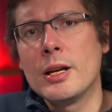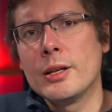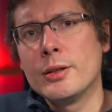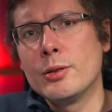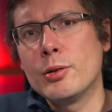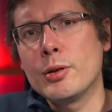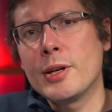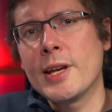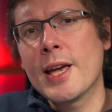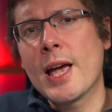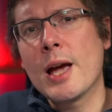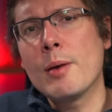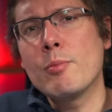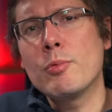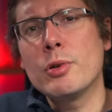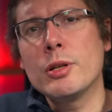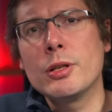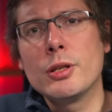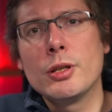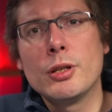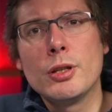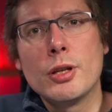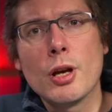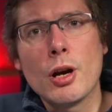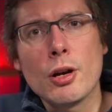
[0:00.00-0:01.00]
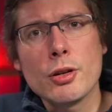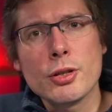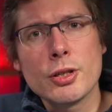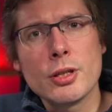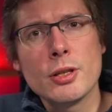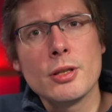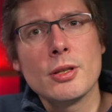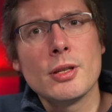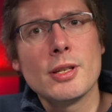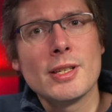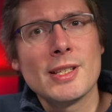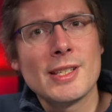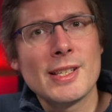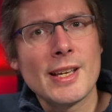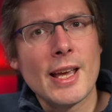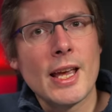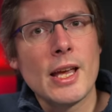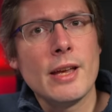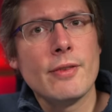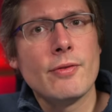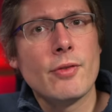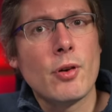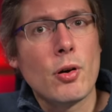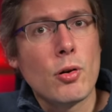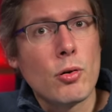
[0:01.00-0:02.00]
The camera doesn't
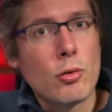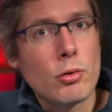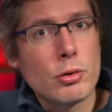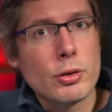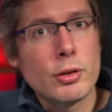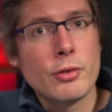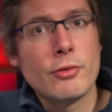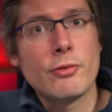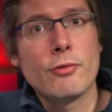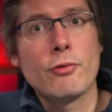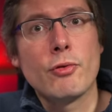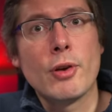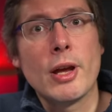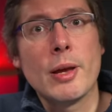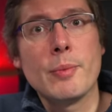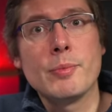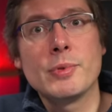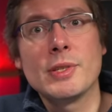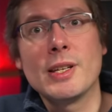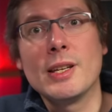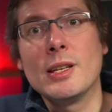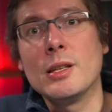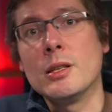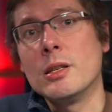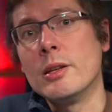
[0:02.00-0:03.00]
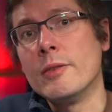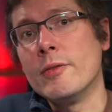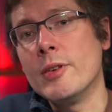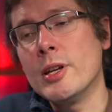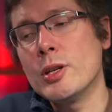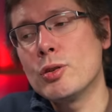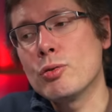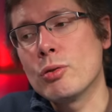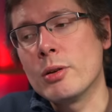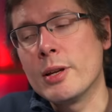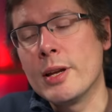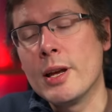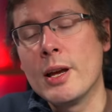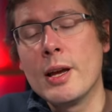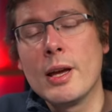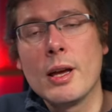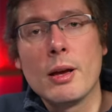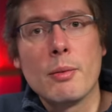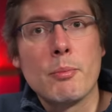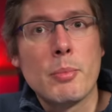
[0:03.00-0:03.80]
save all the frames individually,